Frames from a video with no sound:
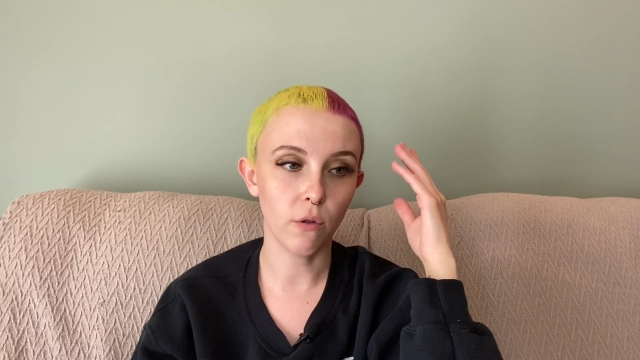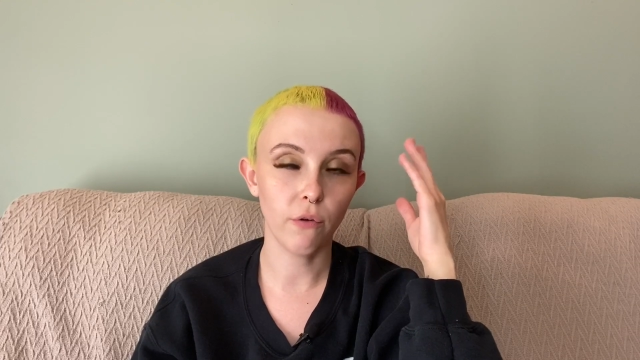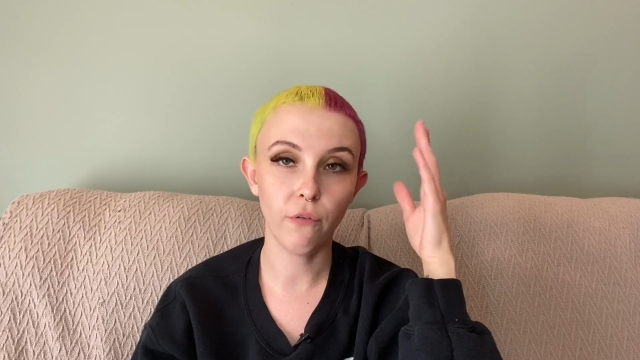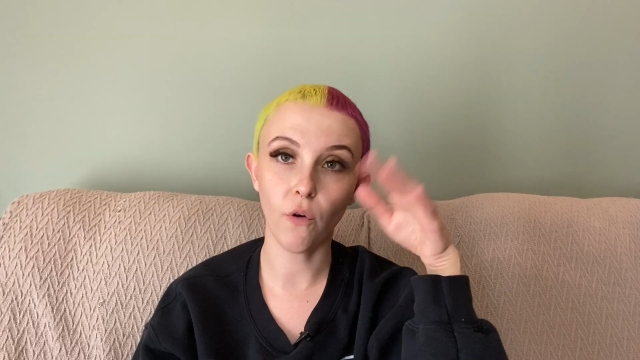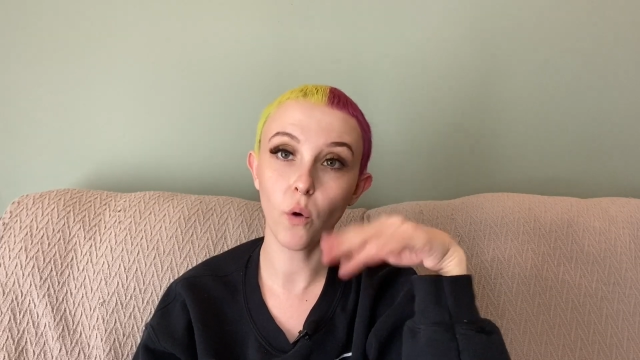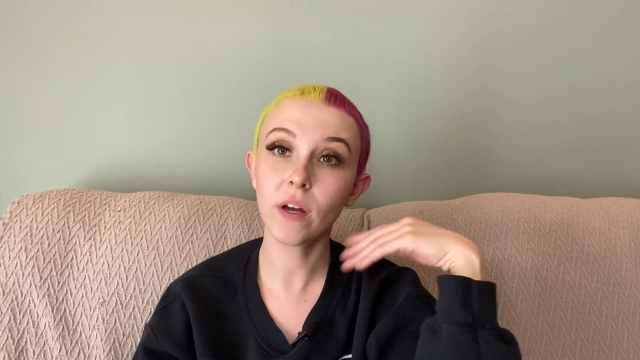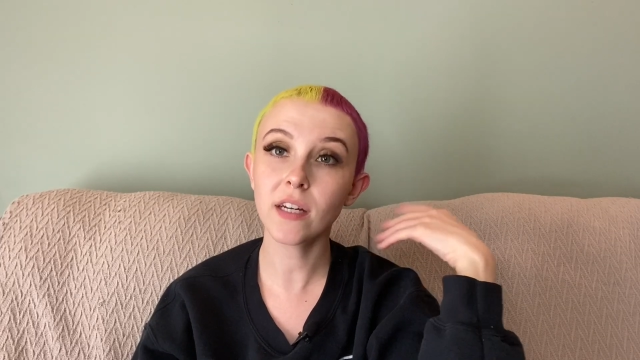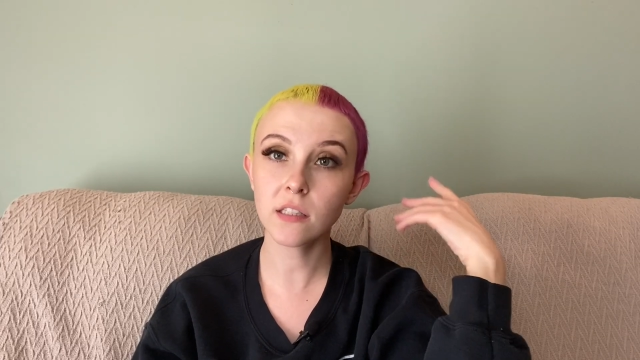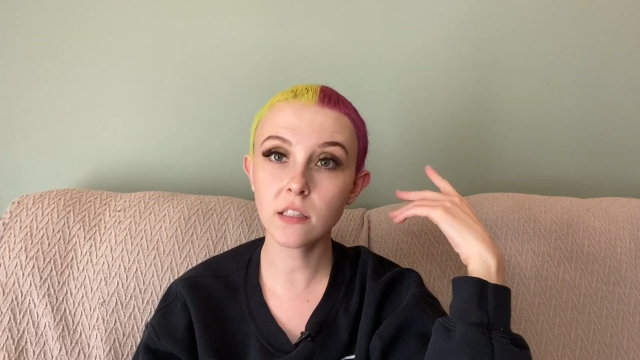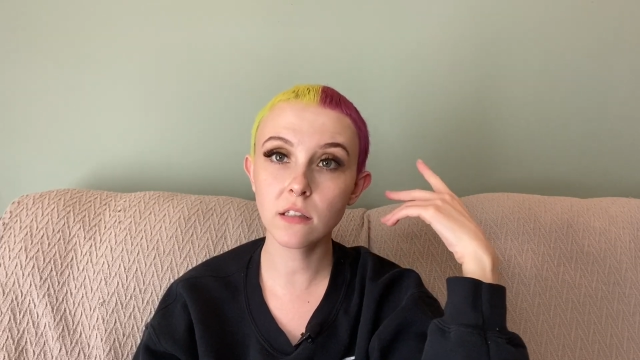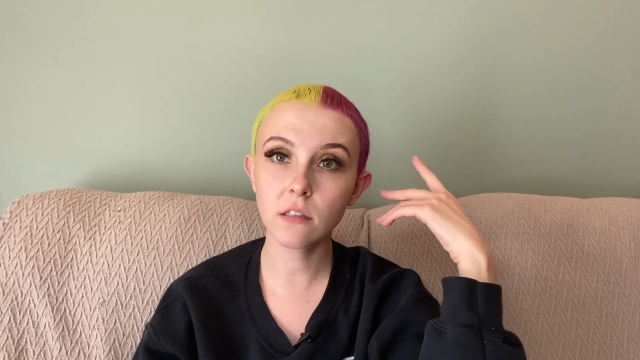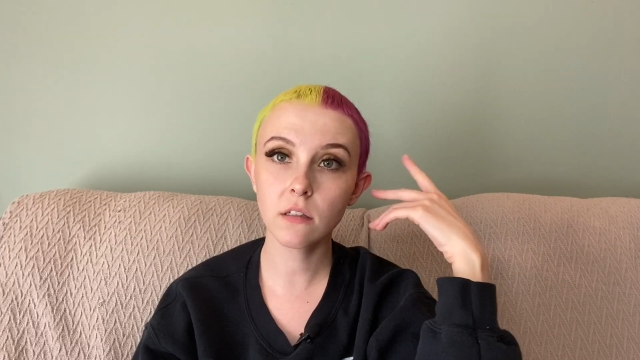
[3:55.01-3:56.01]
the
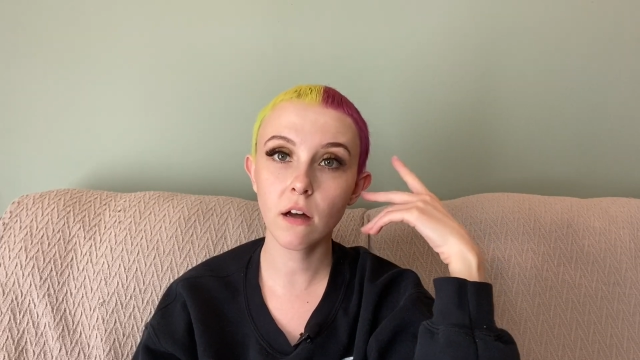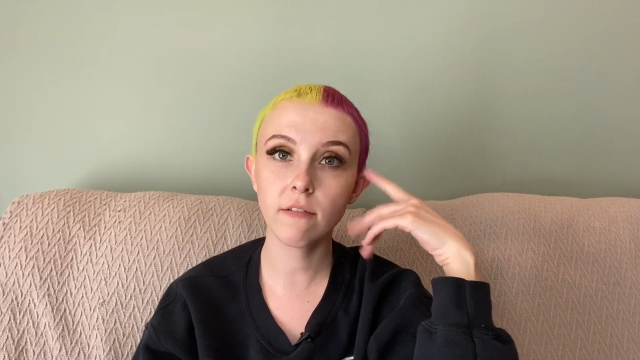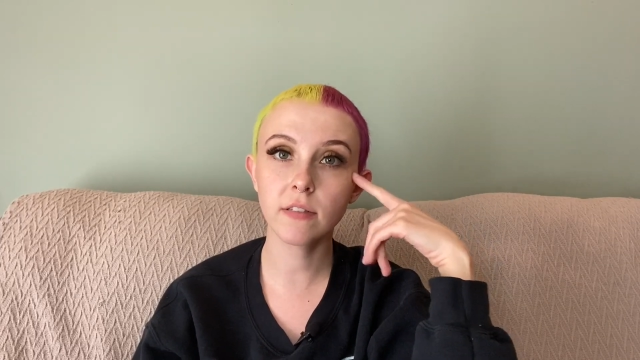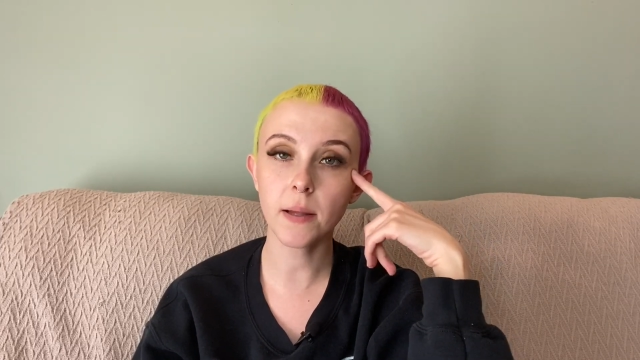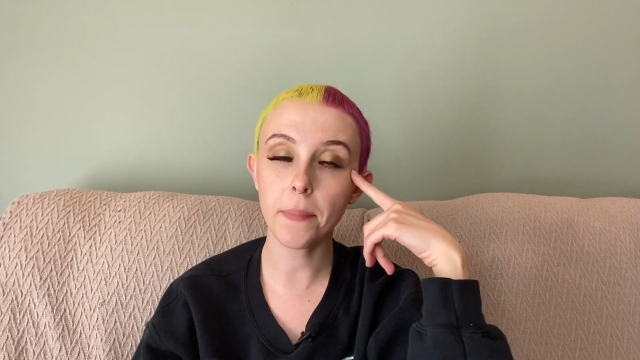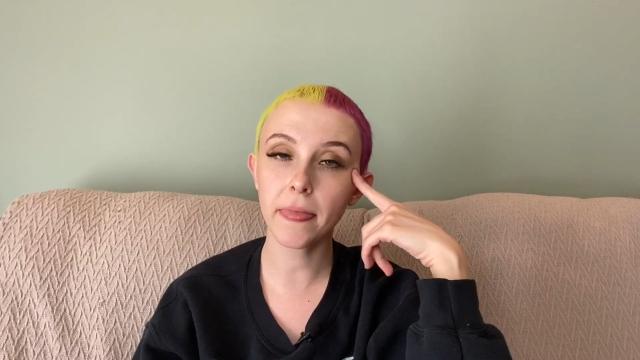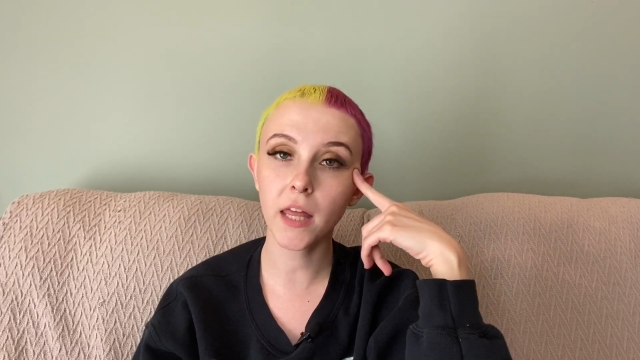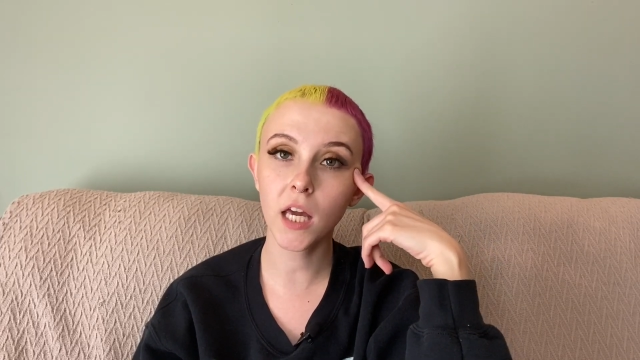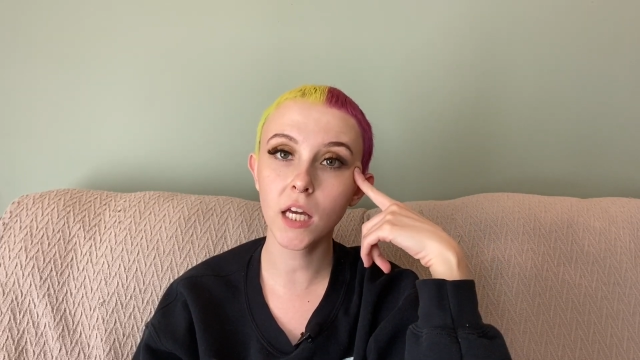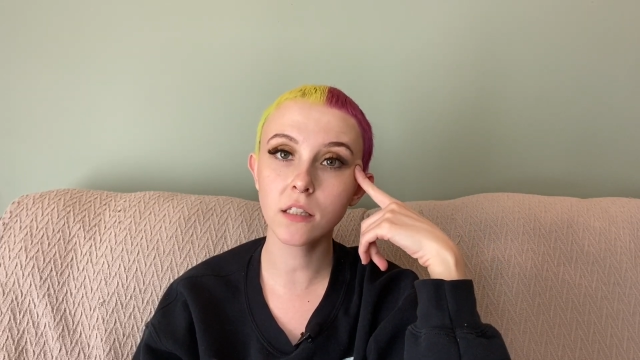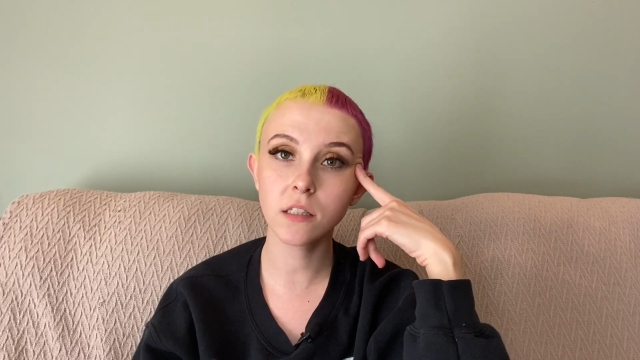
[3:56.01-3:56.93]
focus of something.